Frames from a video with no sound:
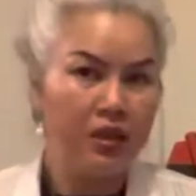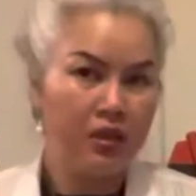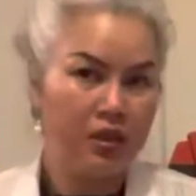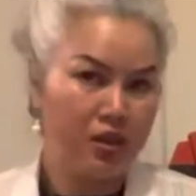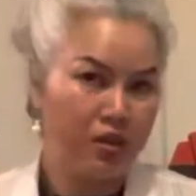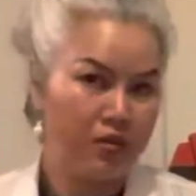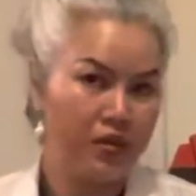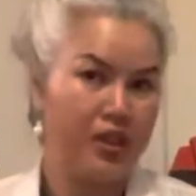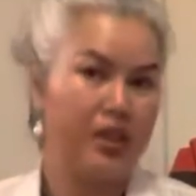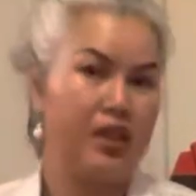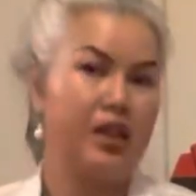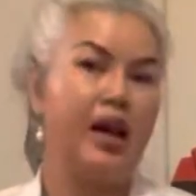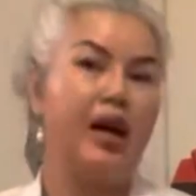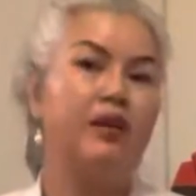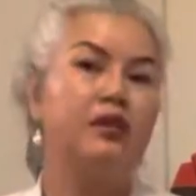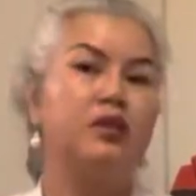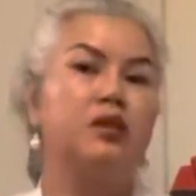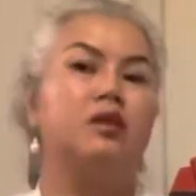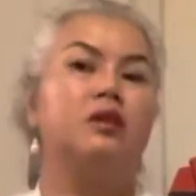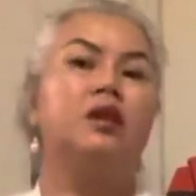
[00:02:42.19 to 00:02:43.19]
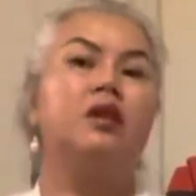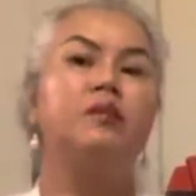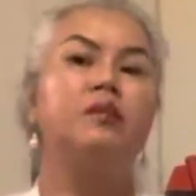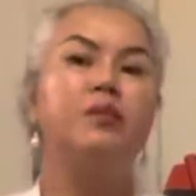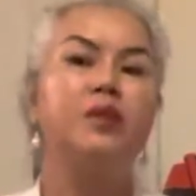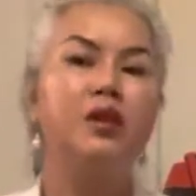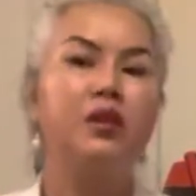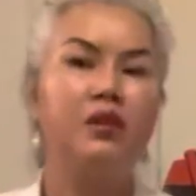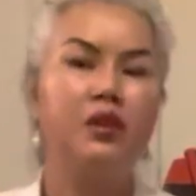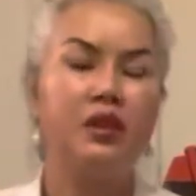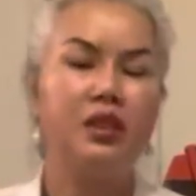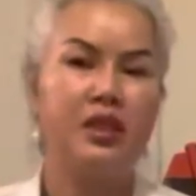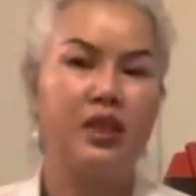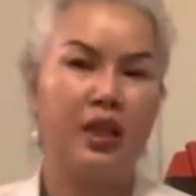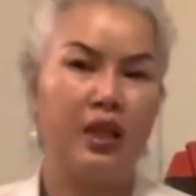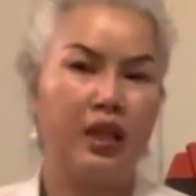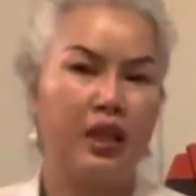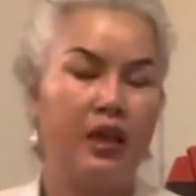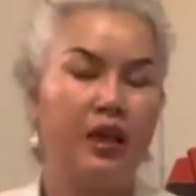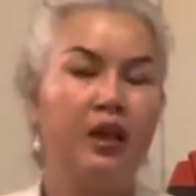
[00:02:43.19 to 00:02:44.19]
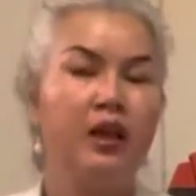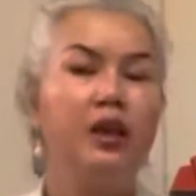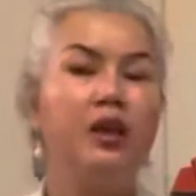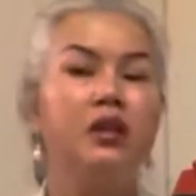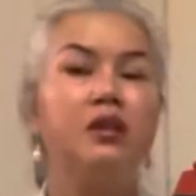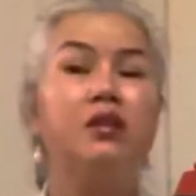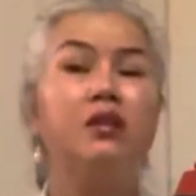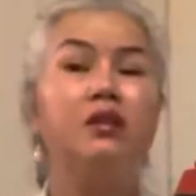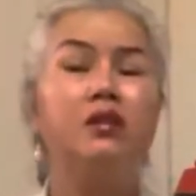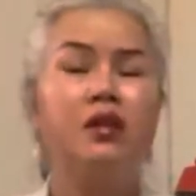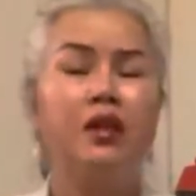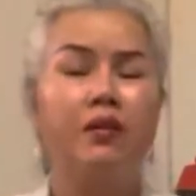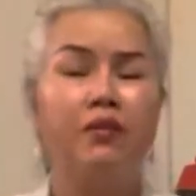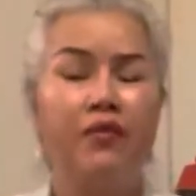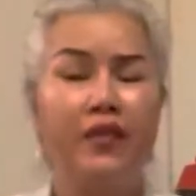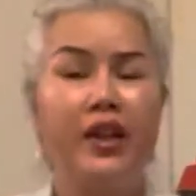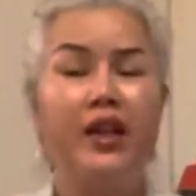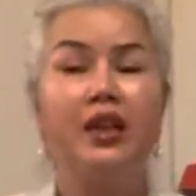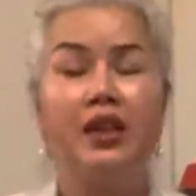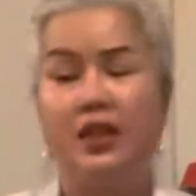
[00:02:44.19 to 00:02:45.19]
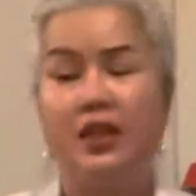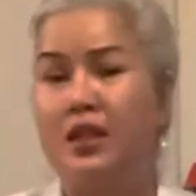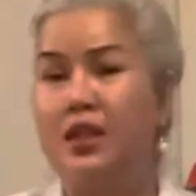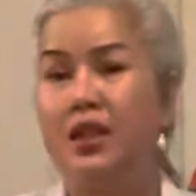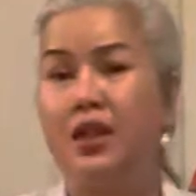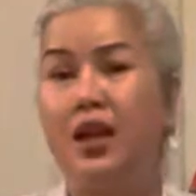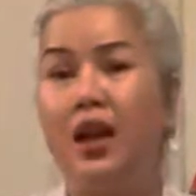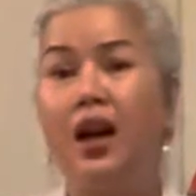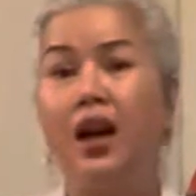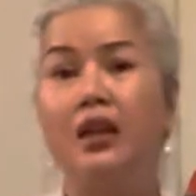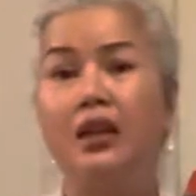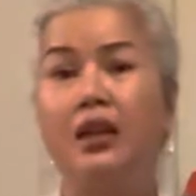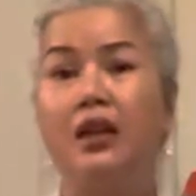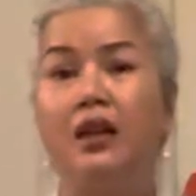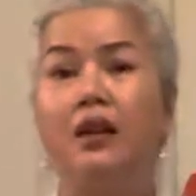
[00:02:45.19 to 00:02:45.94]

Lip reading: to reach out to the community, to the village, not